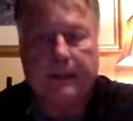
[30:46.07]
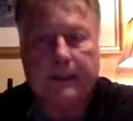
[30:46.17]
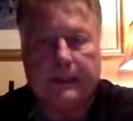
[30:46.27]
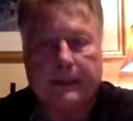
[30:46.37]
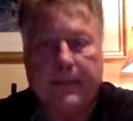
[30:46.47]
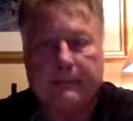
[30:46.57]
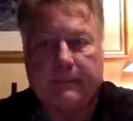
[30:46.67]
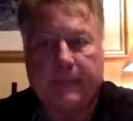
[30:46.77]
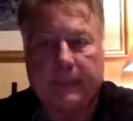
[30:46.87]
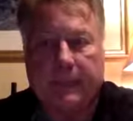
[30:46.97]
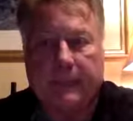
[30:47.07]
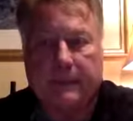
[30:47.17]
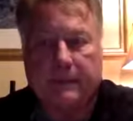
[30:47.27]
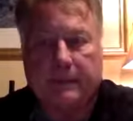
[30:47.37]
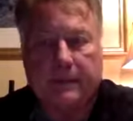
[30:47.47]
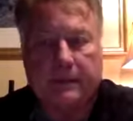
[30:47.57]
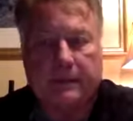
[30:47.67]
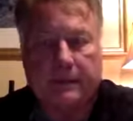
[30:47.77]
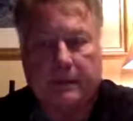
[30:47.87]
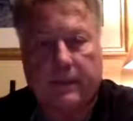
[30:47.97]
in the Napa Valley is about
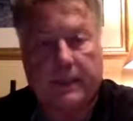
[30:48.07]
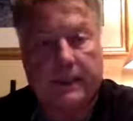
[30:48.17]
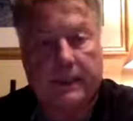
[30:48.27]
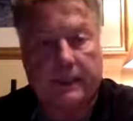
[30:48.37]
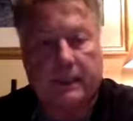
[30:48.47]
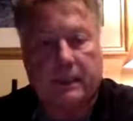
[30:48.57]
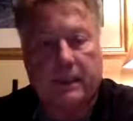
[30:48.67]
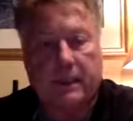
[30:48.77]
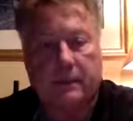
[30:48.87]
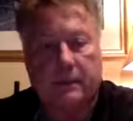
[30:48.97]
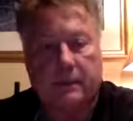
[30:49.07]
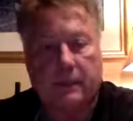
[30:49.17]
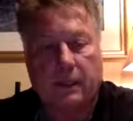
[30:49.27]
$8,000,